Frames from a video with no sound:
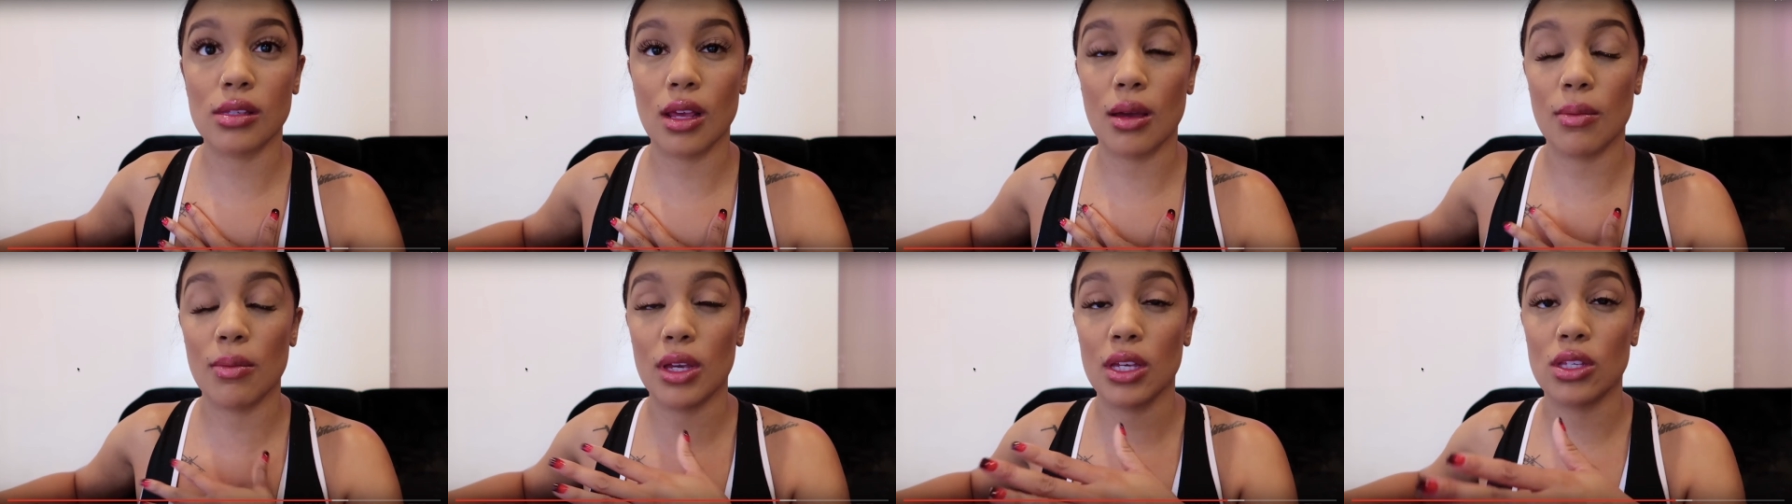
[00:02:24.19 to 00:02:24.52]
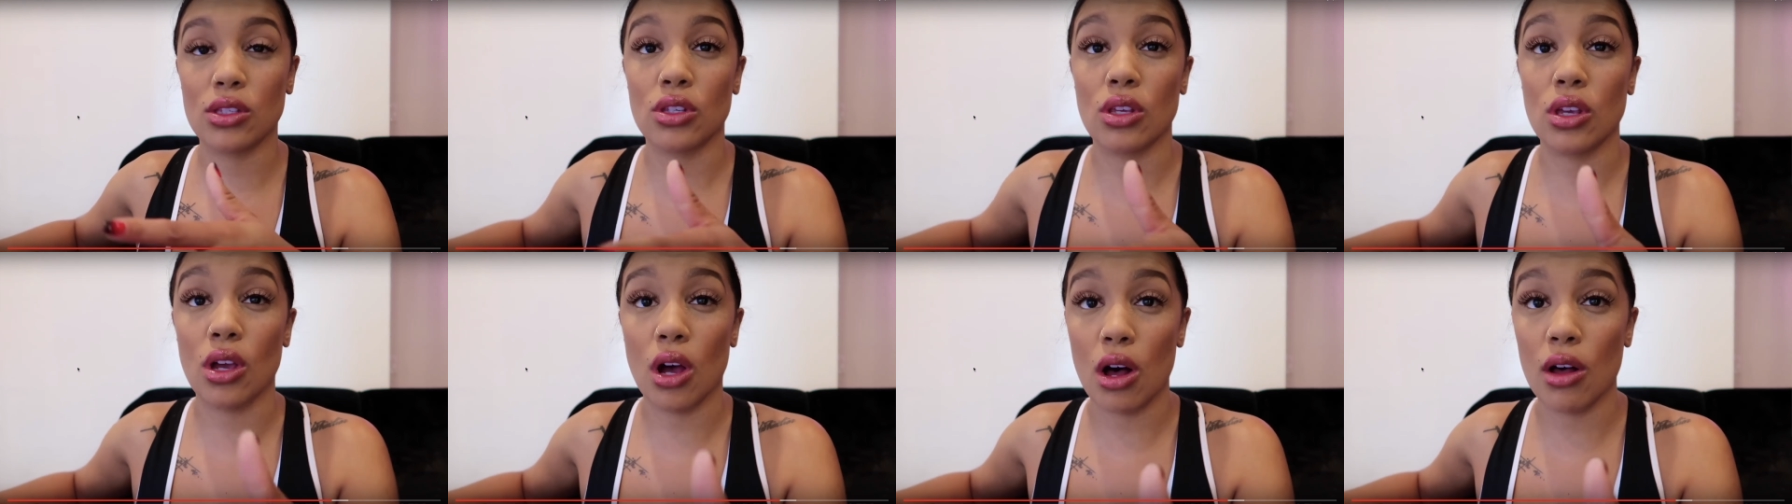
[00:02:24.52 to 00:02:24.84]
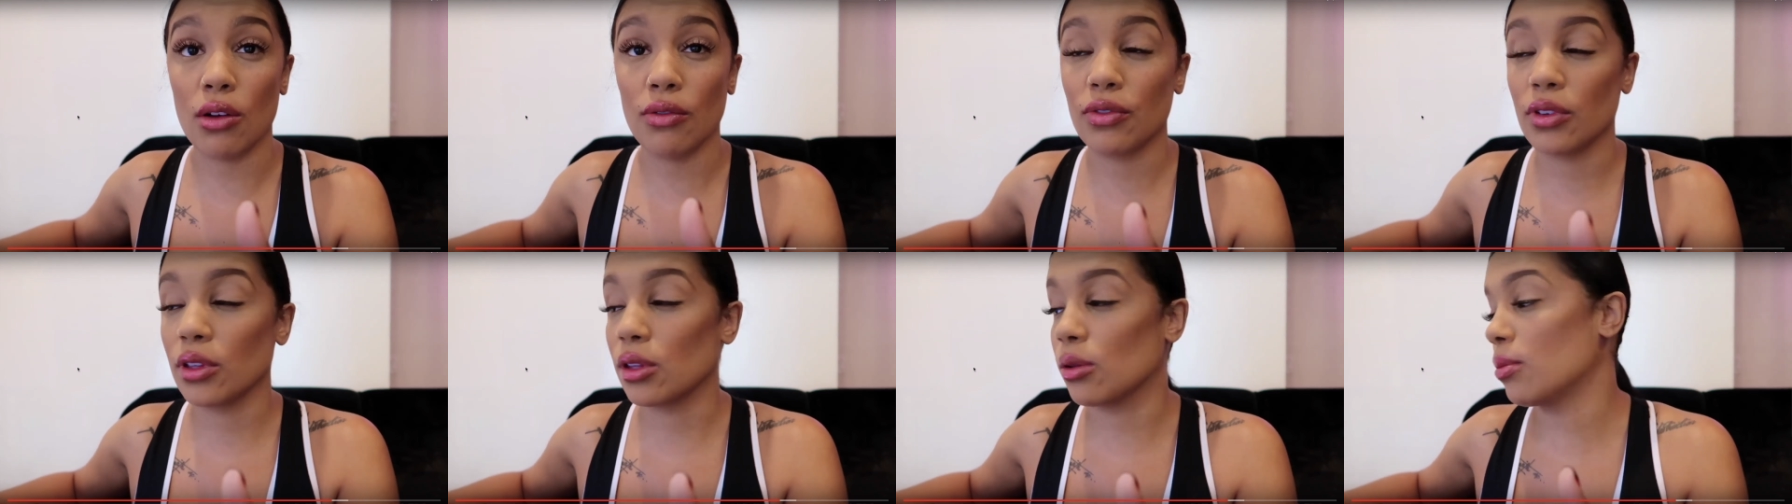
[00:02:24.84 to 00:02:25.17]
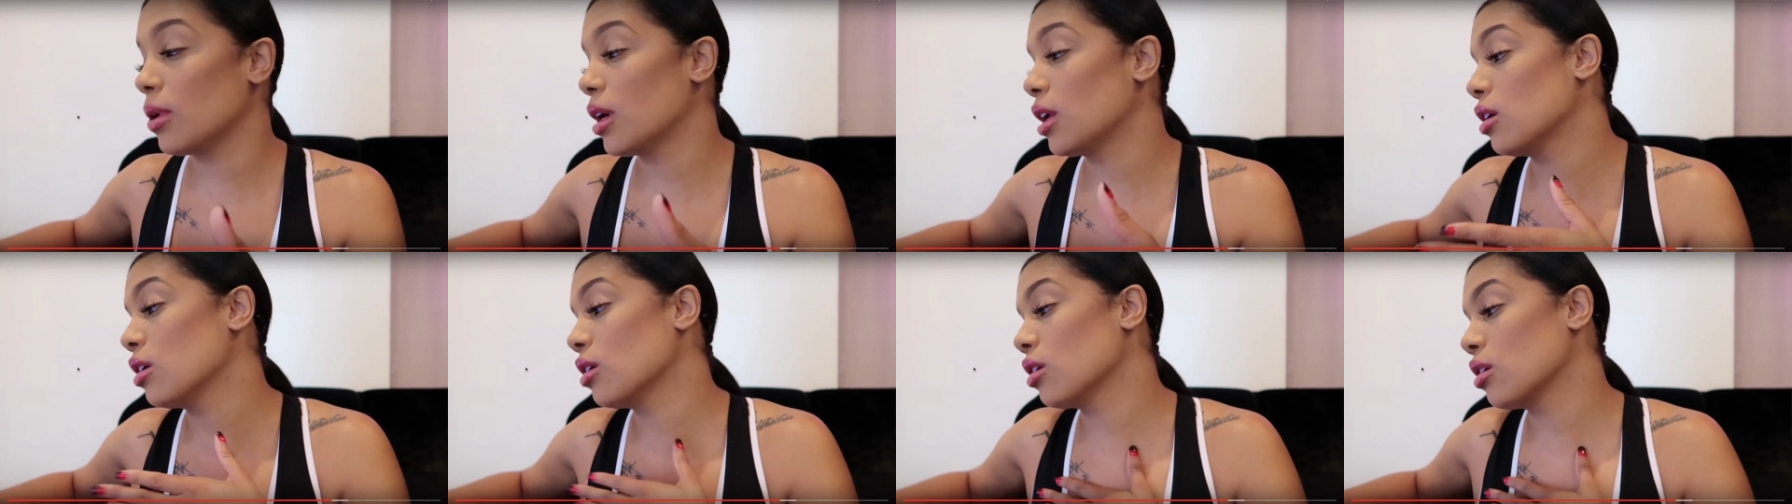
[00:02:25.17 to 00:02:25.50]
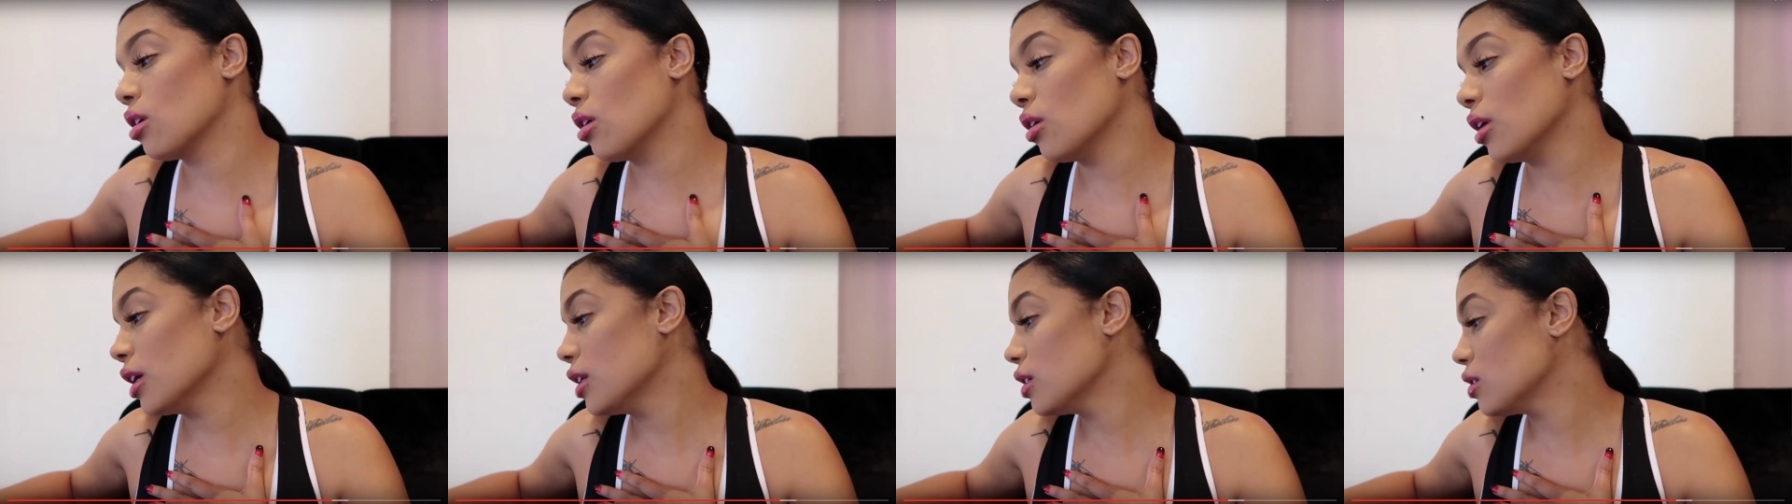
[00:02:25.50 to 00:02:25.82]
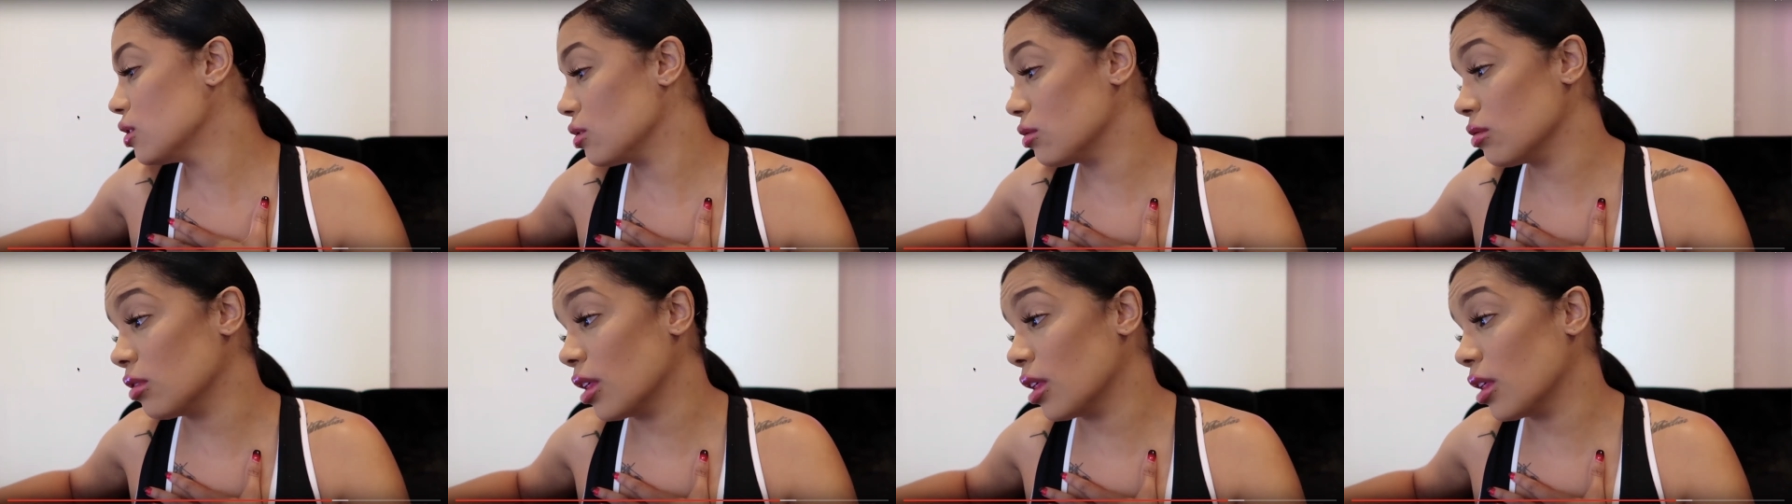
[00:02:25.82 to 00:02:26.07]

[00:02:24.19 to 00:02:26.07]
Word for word: that makes y'all feel better, go ahead and do